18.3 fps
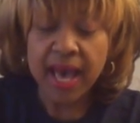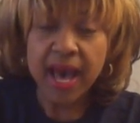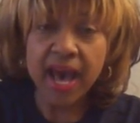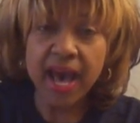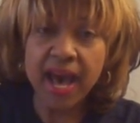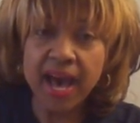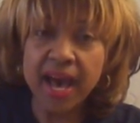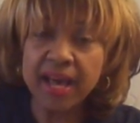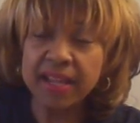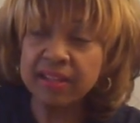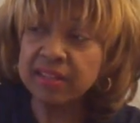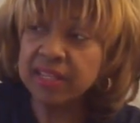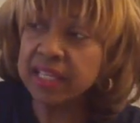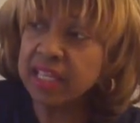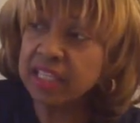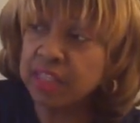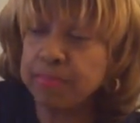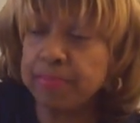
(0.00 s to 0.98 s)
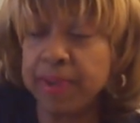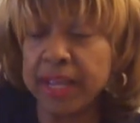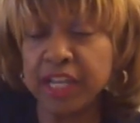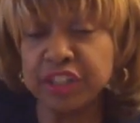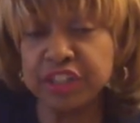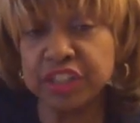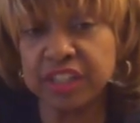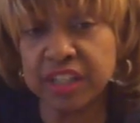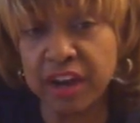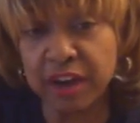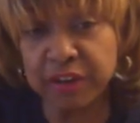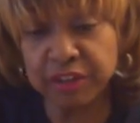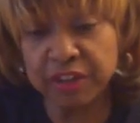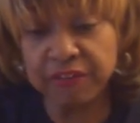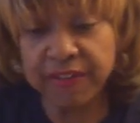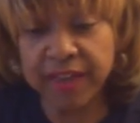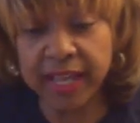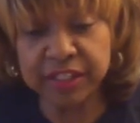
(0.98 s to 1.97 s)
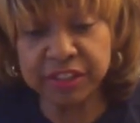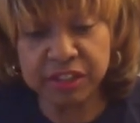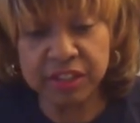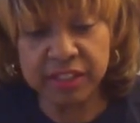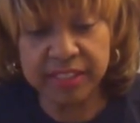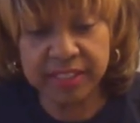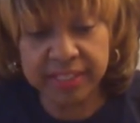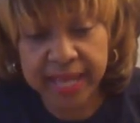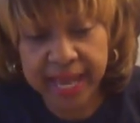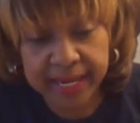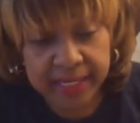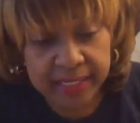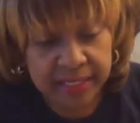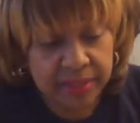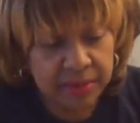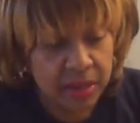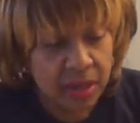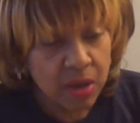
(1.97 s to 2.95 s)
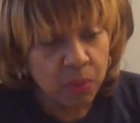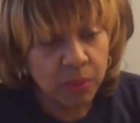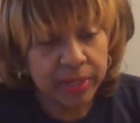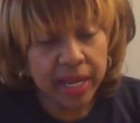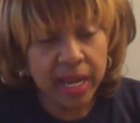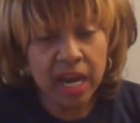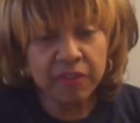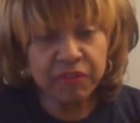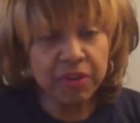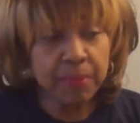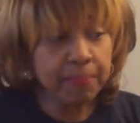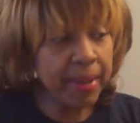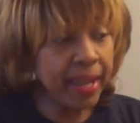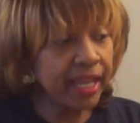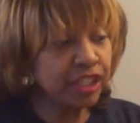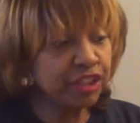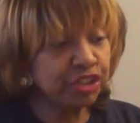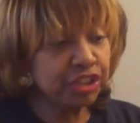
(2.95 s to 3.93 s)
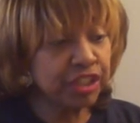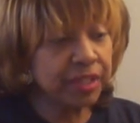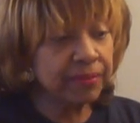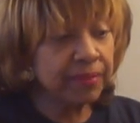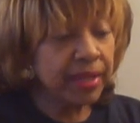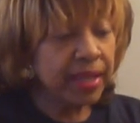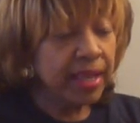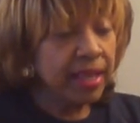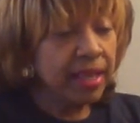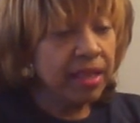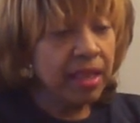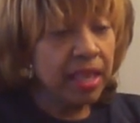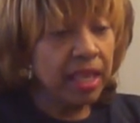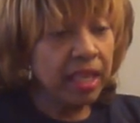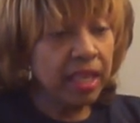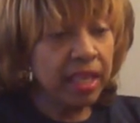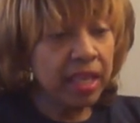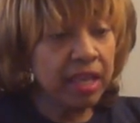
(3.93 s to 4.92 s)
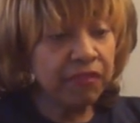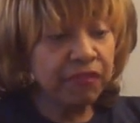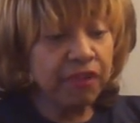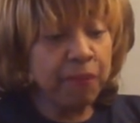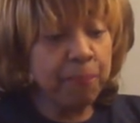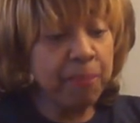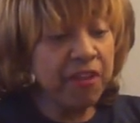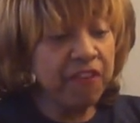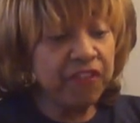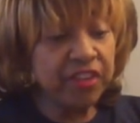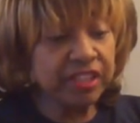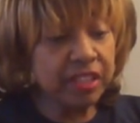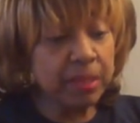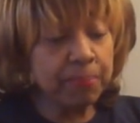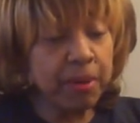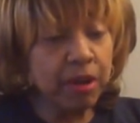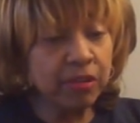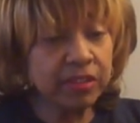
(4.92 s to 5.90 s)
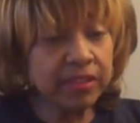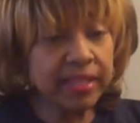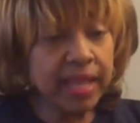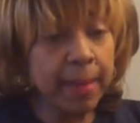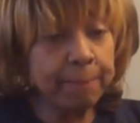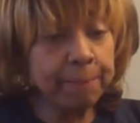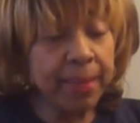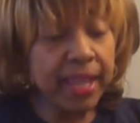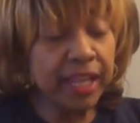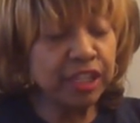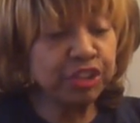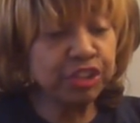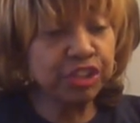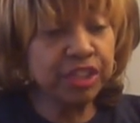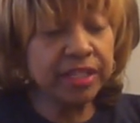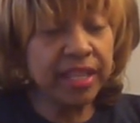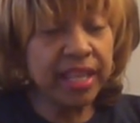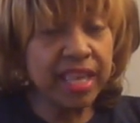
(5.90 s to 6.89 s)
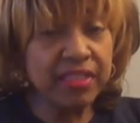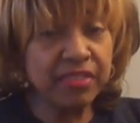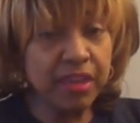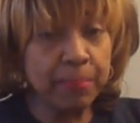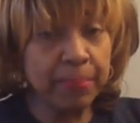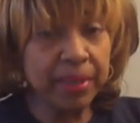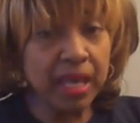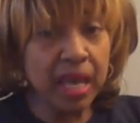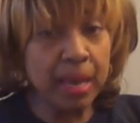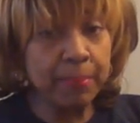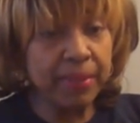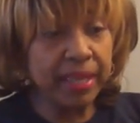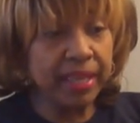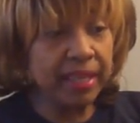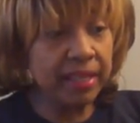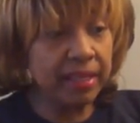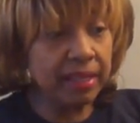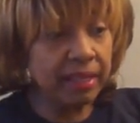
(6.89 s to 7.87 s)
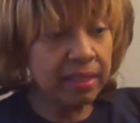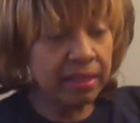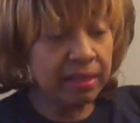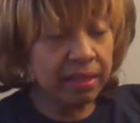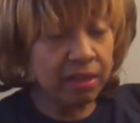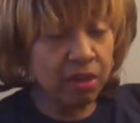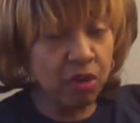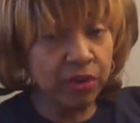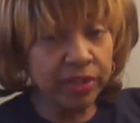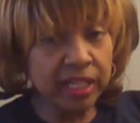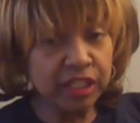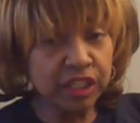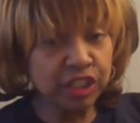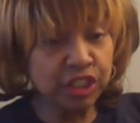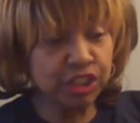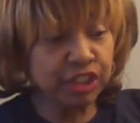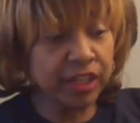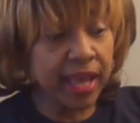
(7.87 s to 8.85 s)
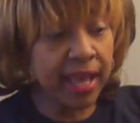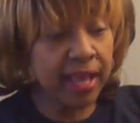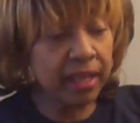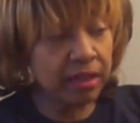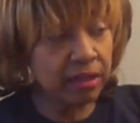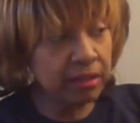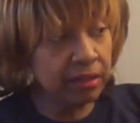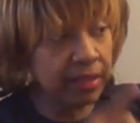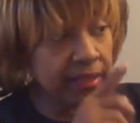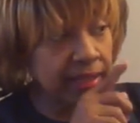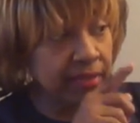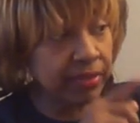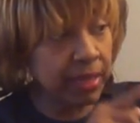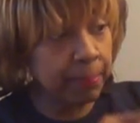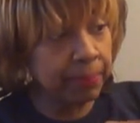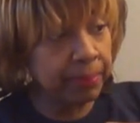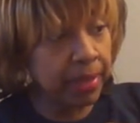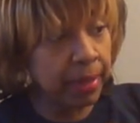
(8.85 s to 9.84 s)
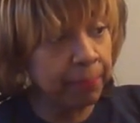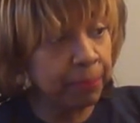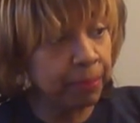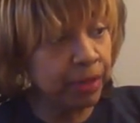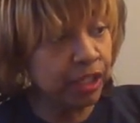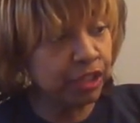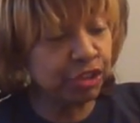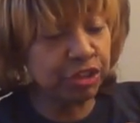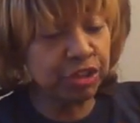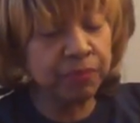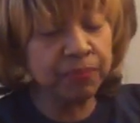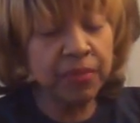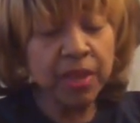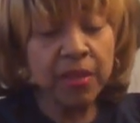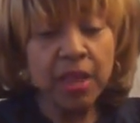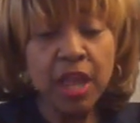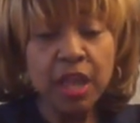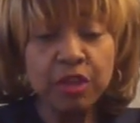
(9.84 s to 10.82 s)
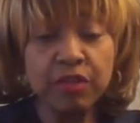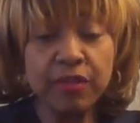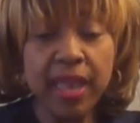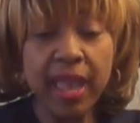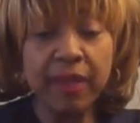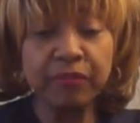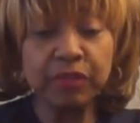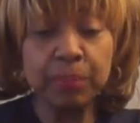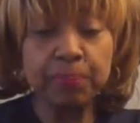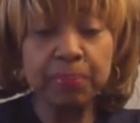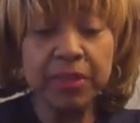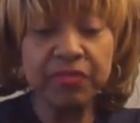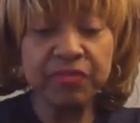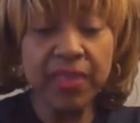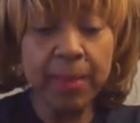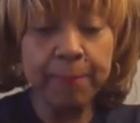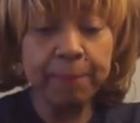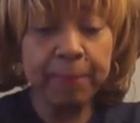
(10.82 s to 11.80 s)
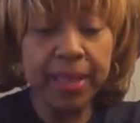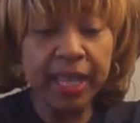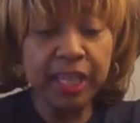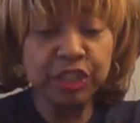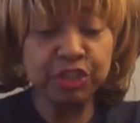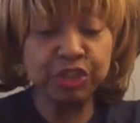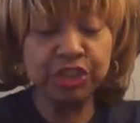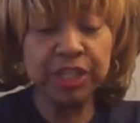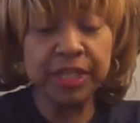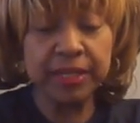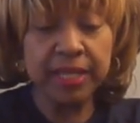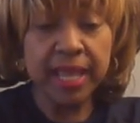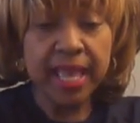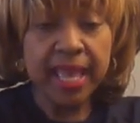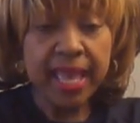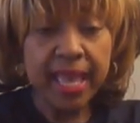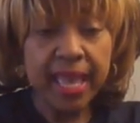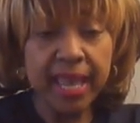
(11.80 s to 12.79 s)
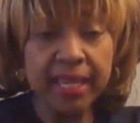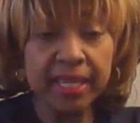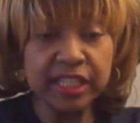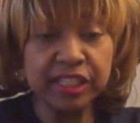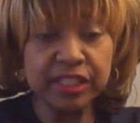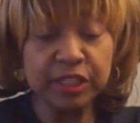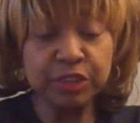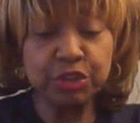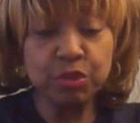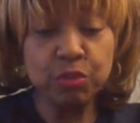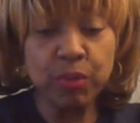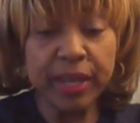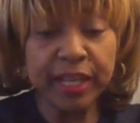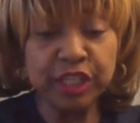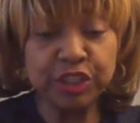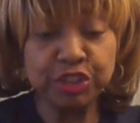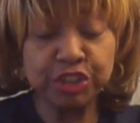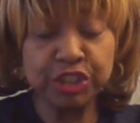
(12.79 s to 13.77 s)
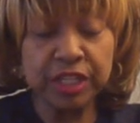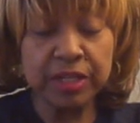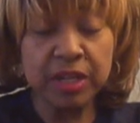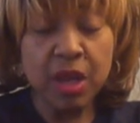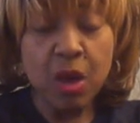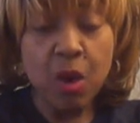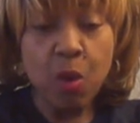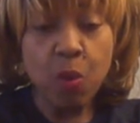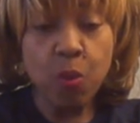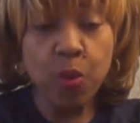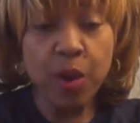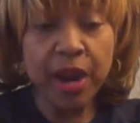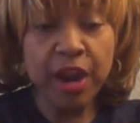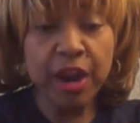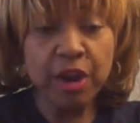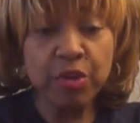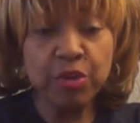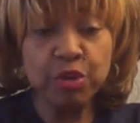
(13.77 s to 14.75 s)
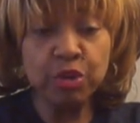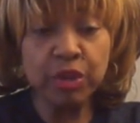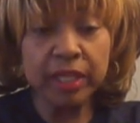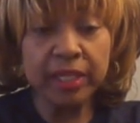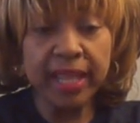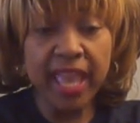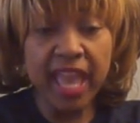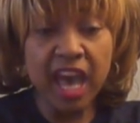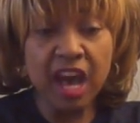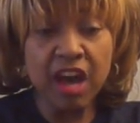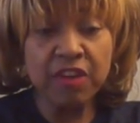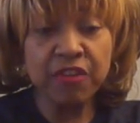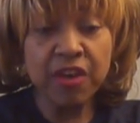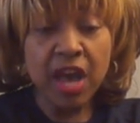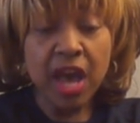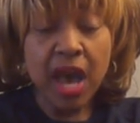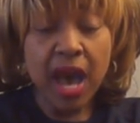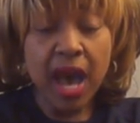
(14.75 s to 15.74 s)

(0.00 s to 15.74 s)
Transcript: Look at the patient's cardiovascular status. Whenever a patient, if it's a post-op patient and they're going into shock, you're looking at their blood pressure, you have to put that patient in a situation where you can have